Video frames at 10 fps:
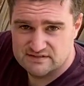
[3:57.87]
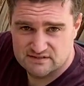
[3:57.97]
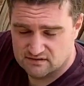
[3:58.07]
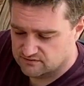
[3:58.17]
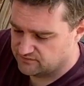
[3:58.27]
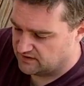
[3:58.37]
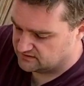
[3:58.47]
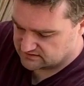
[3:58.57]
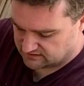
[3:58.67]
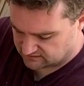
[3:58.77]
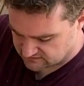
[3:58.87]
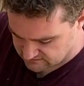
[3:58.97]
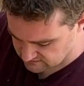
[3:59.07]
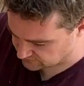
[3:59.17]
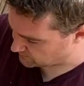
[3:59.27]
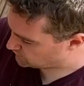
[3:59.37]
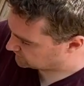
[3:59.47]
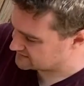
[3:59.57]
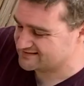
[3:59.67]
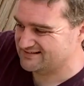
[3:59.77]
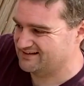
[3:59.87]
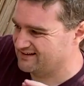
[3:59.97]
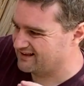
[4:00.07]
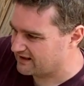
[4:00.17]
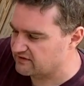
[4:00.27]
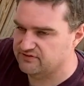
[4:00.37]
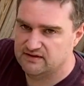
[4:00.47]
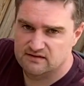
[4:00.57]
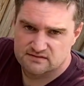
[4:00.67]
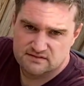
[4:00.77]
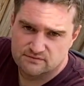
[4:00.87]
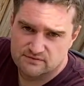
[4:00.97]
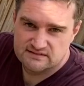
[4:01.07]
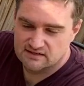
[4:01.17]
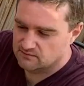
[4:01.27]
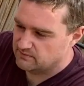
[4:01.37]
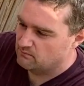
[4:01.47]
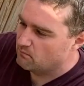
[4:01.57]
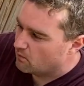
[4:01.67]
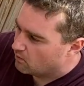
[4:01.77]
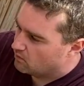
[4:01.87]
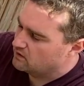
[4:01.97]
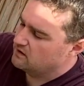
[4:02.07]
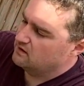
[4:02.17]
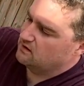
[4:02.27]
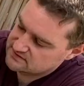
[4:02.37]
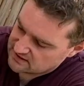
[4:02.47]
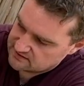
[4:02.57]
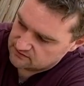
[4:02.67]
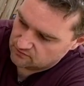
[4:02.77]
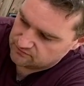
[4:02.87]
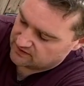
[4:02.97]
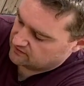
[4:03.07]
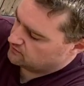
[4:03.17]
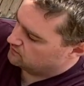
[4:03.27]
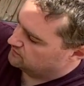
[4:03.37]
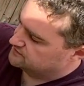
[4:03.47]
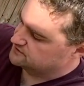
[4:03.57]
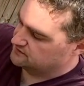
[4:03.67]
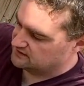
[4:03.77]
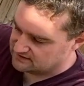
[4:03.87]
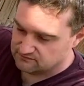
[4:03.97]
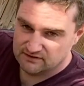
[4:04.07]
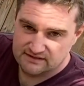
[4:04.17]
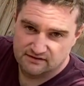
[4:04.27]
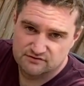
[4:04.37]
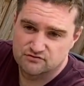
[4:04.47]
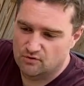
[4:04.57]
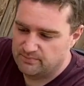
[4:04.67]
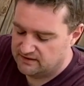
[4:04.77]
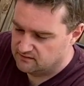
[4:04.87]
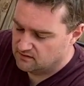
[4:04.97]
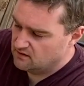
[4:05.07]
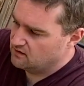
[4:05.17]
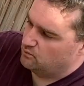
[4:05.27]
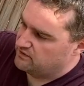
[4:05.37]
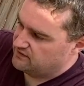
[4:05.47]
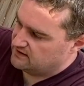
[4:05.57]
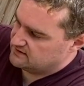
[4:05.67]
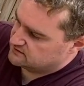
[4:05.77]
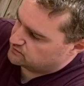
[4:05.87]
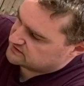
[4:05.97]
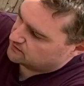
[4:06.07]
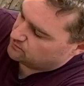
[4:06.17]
snug fit, and if I'm honest, I think it still a little bit more taken off that corner so that it really does drop in with ease. We don't